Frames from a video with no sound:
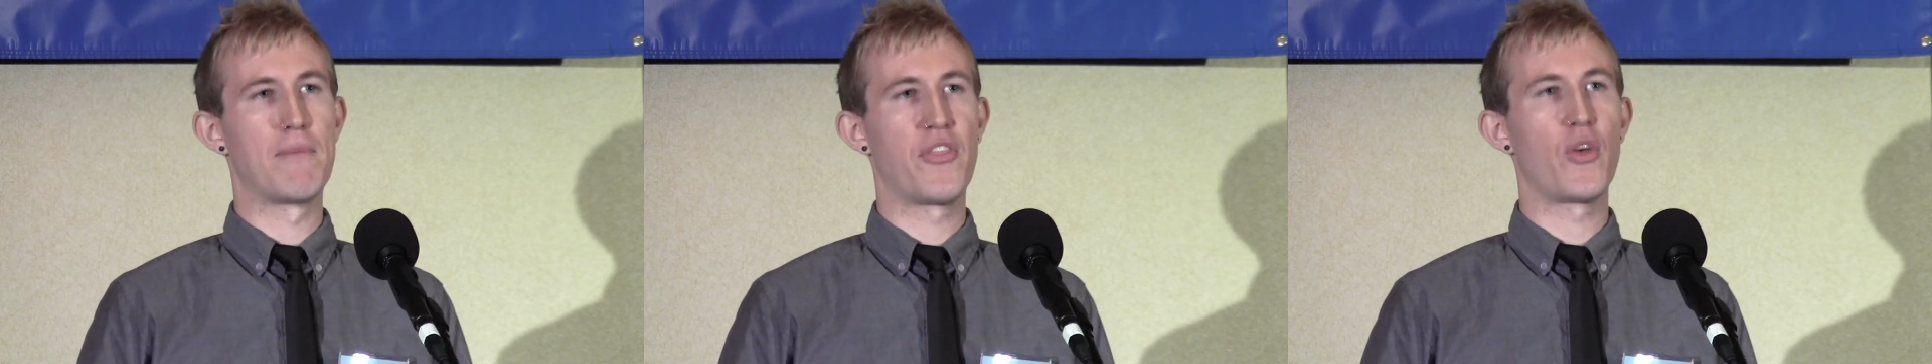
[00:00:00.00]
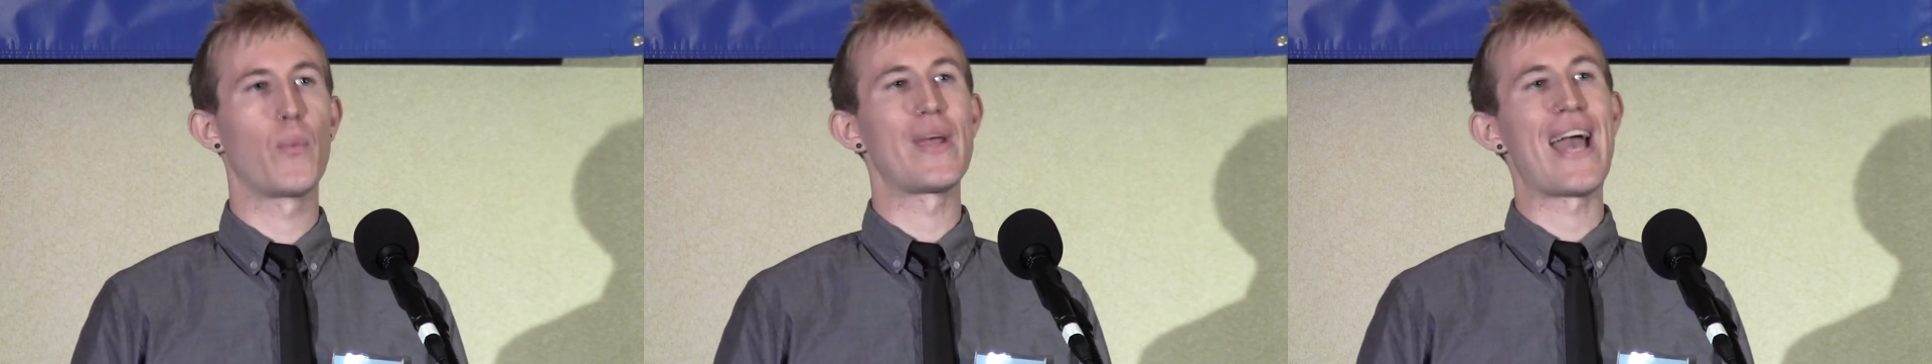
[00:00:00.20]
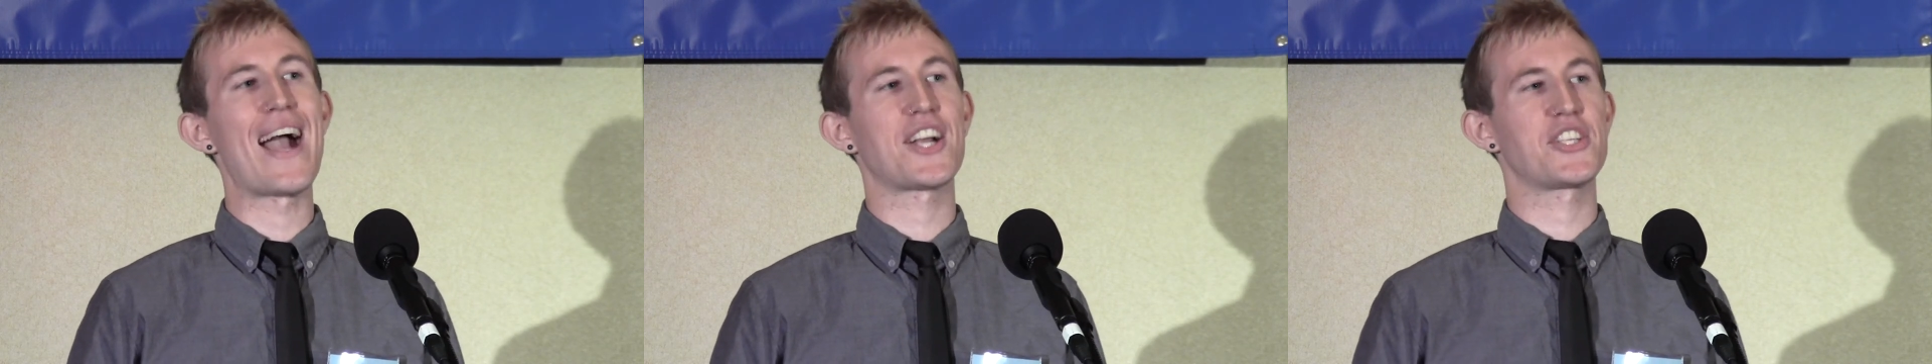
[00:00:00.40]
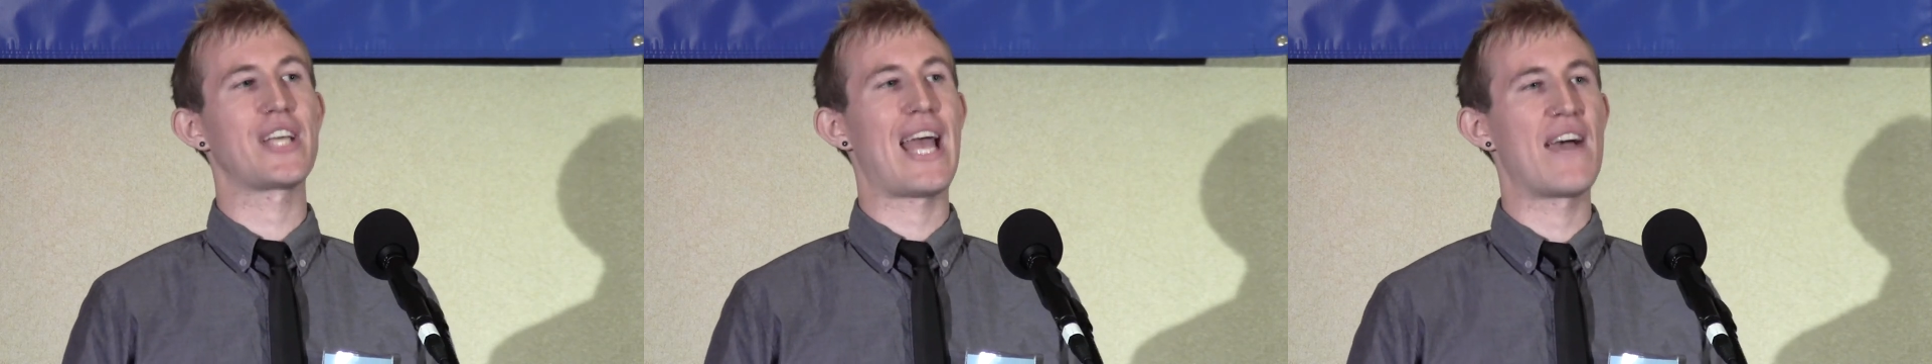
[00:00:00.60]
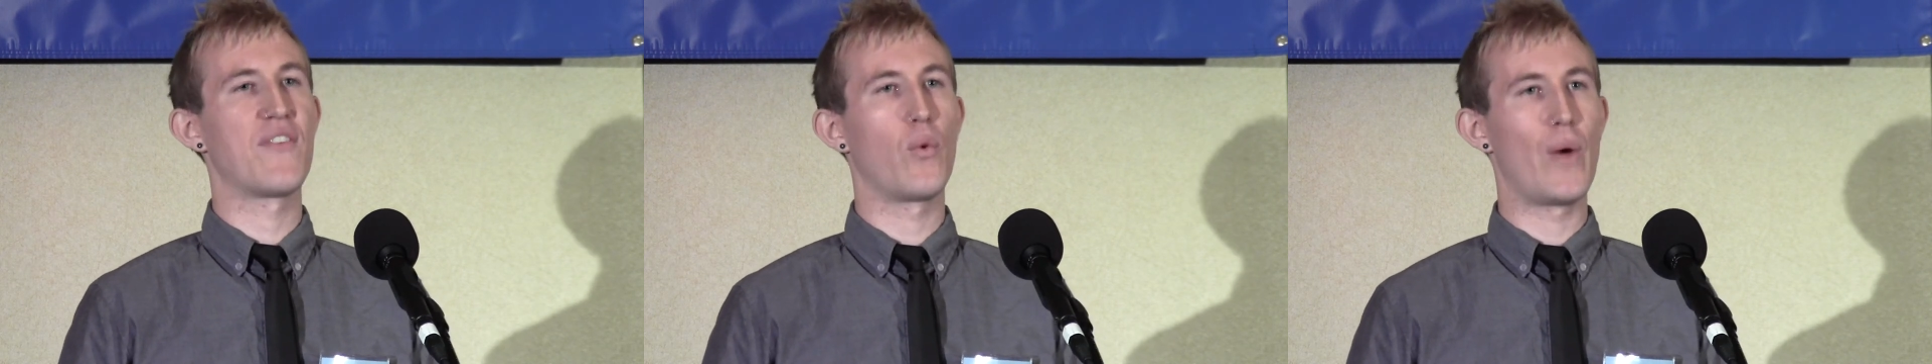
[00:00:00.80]
but that we actually
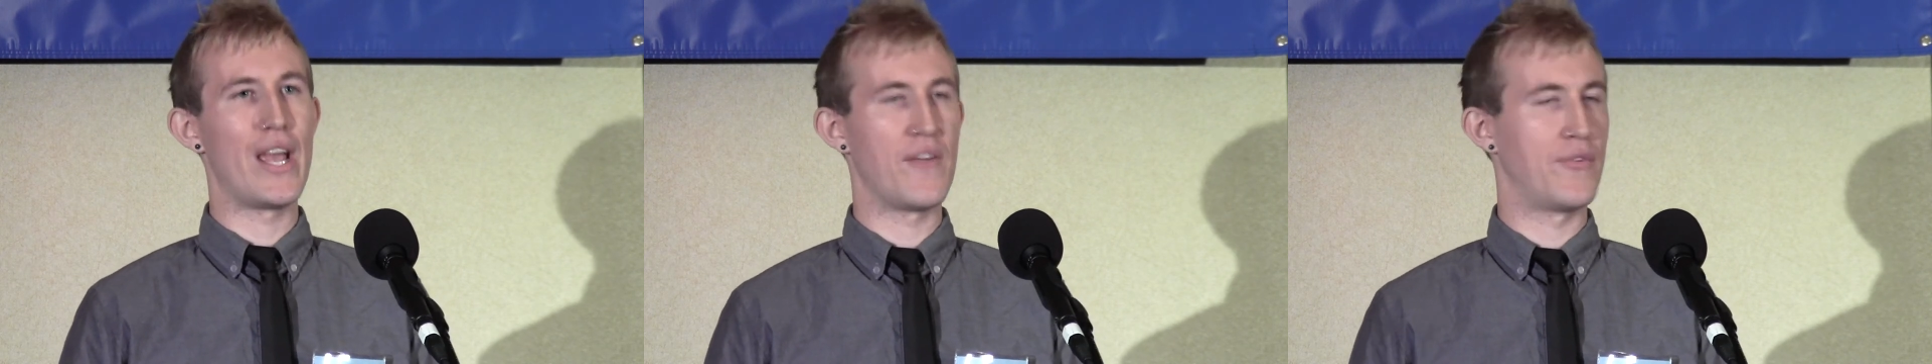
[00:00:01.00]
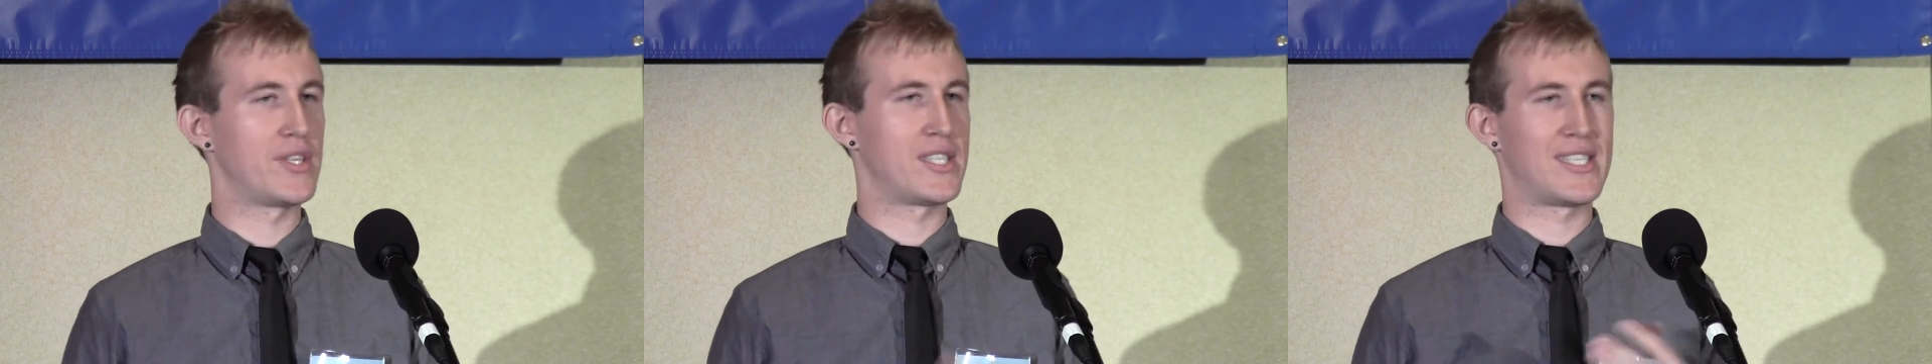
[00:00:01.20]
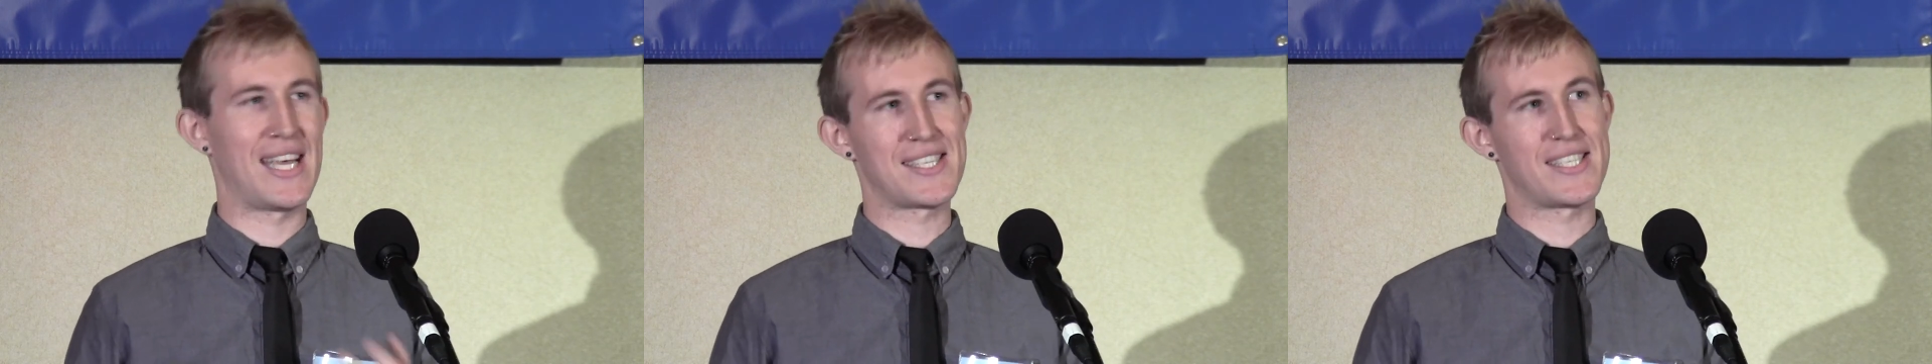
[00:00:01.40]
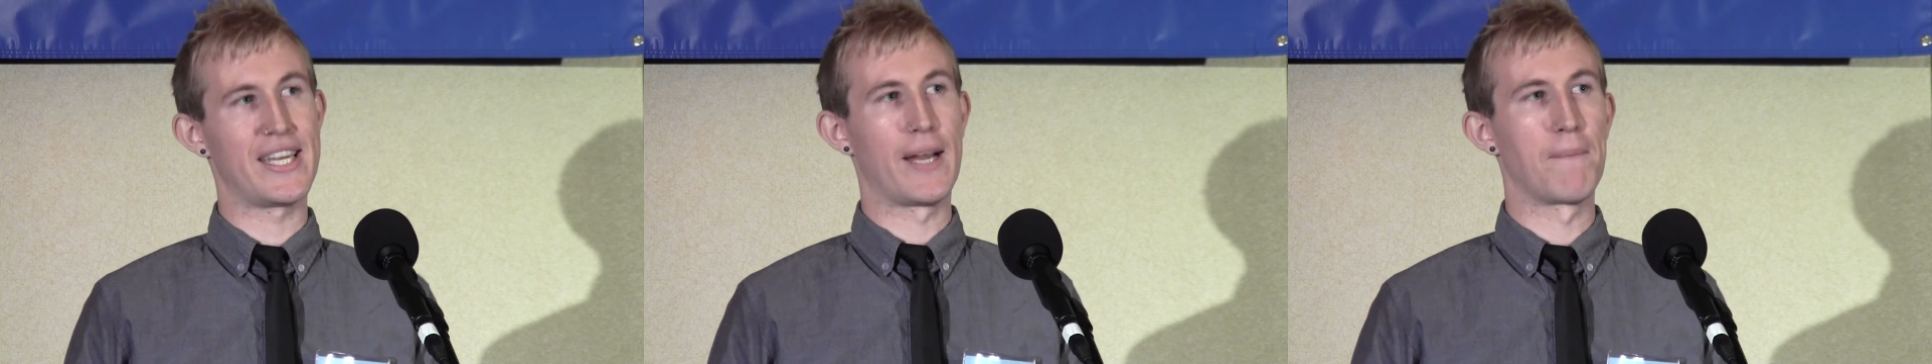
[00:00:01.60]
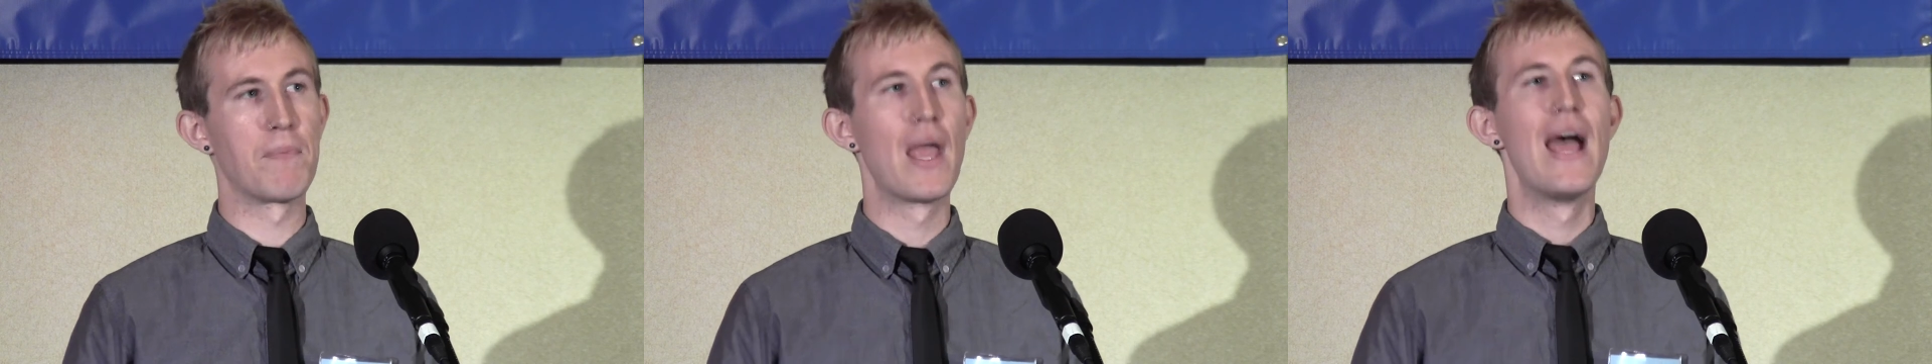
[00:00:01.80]
have a way of
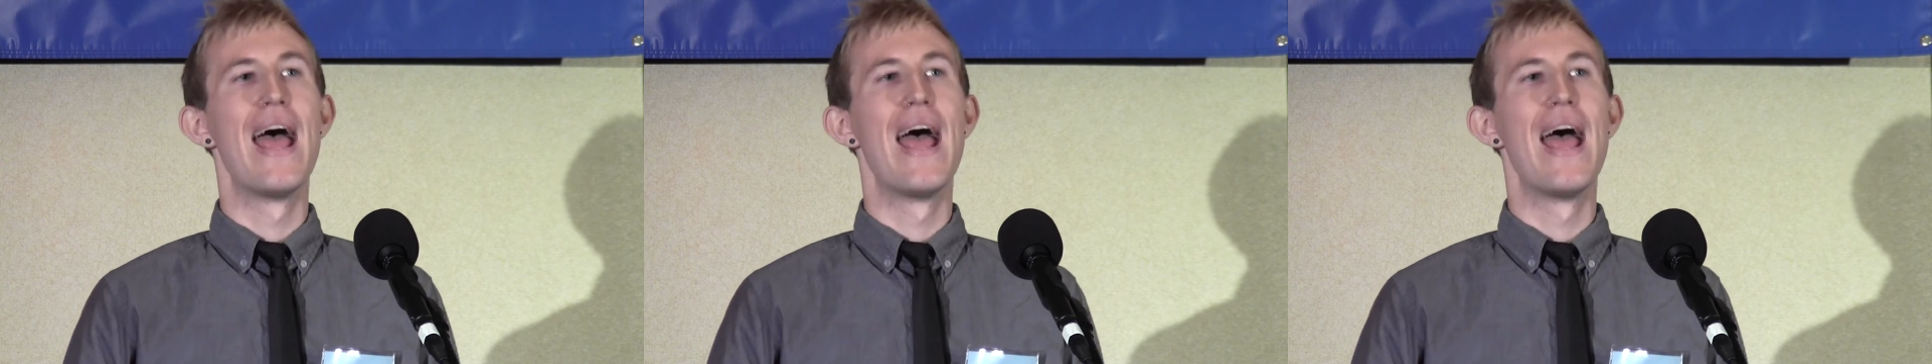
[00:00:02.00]
assessing